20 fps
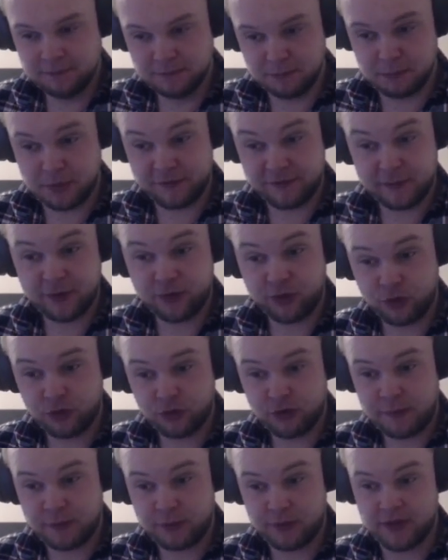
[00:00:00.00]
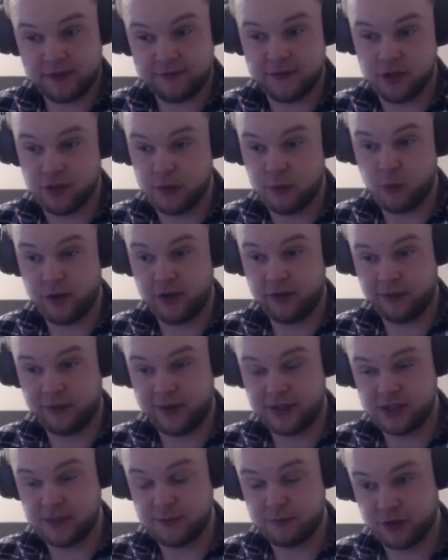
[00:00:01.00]
But from a story point of view and wanting to
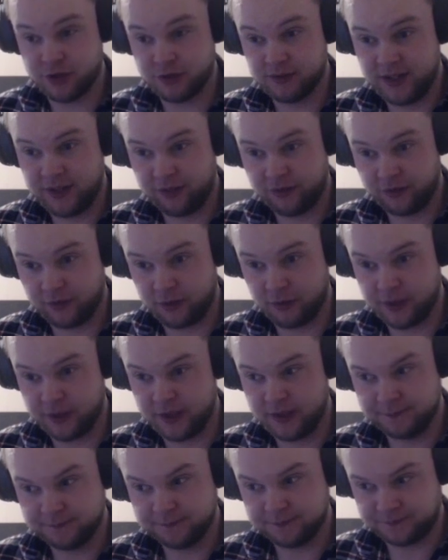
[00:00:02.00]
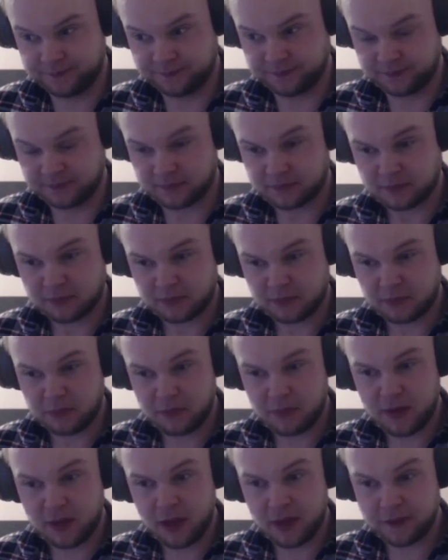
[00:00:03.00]
actually progress through it,
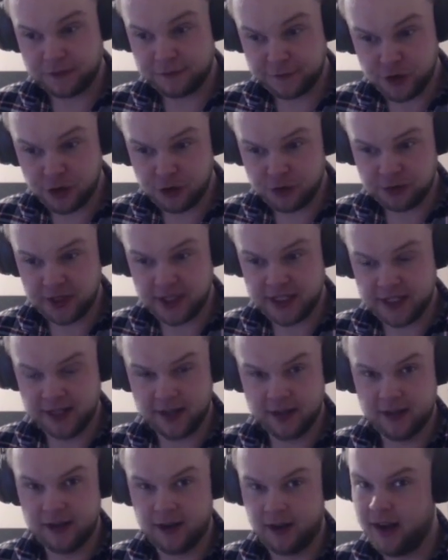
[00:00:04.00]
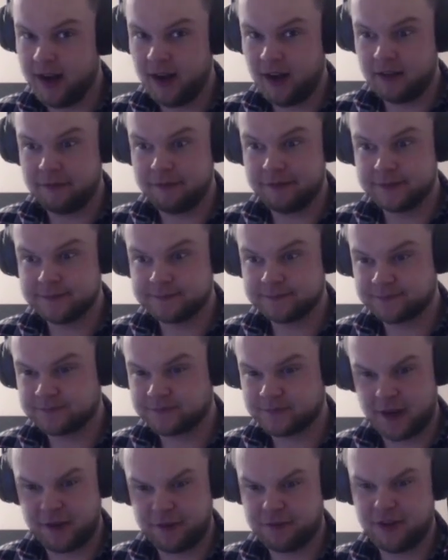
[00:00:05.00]
the Fury I love.
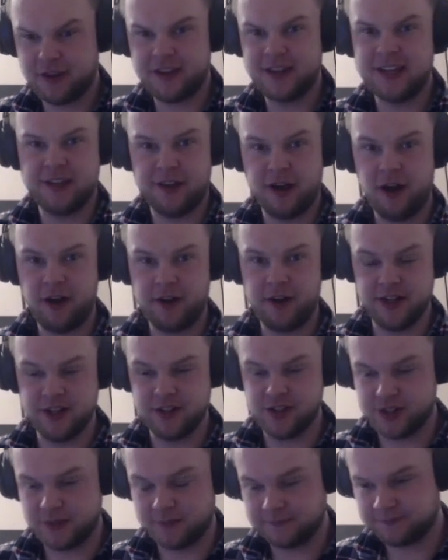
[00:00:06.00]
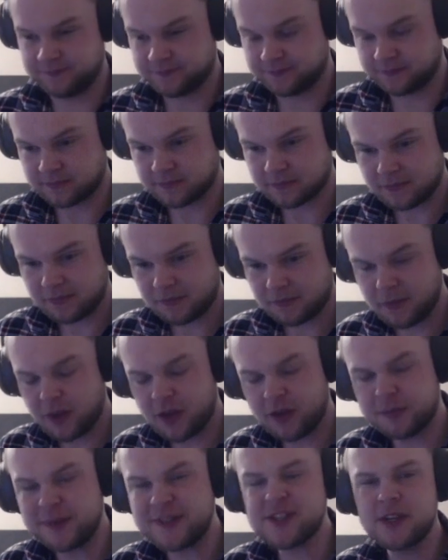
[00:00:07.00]
It's fucking carnage.
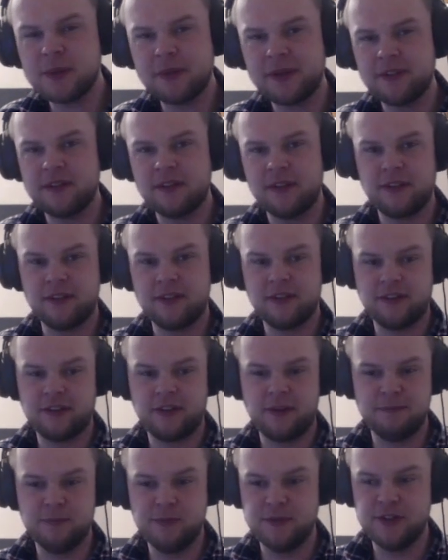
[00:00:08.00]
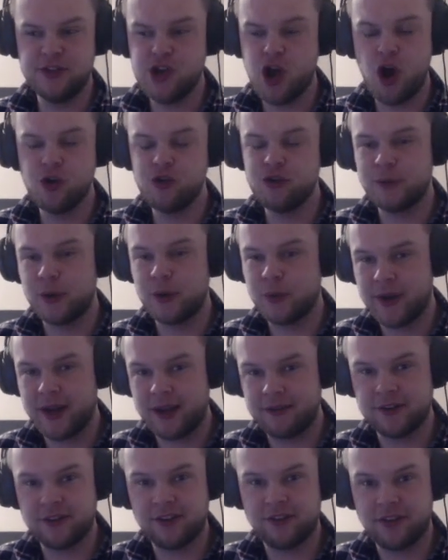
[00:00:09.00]
Especially when some gnome or
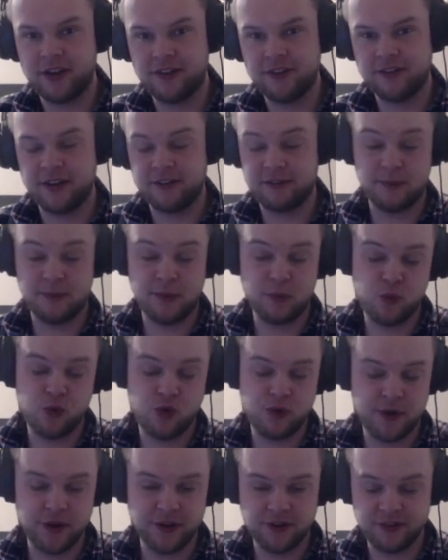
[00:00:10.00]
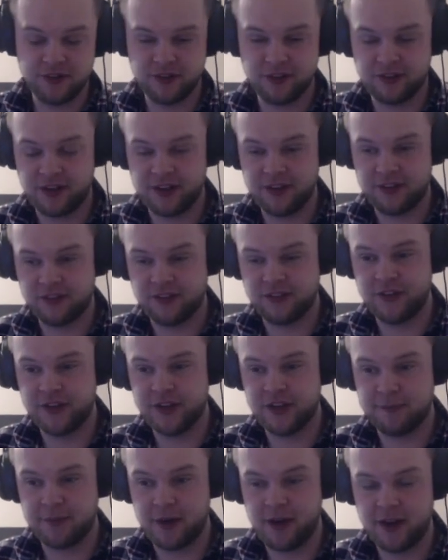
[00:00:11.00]
whatever decides, if I'm in war mode and decides to sneak
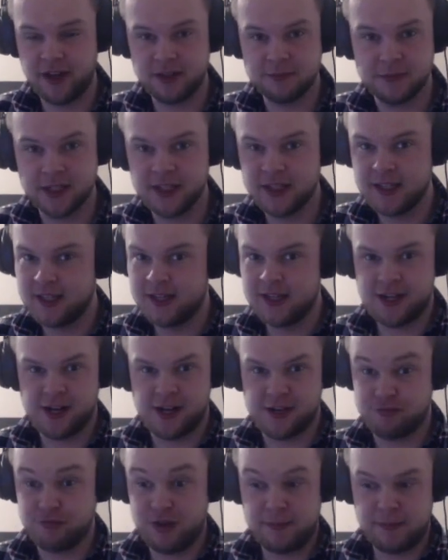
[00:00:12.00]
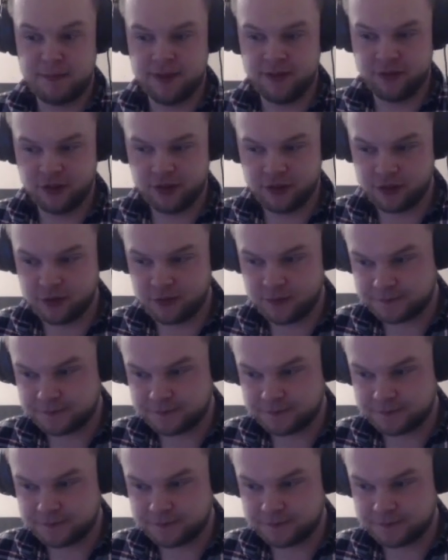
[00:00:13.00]
up behind me, I'd rip him in two.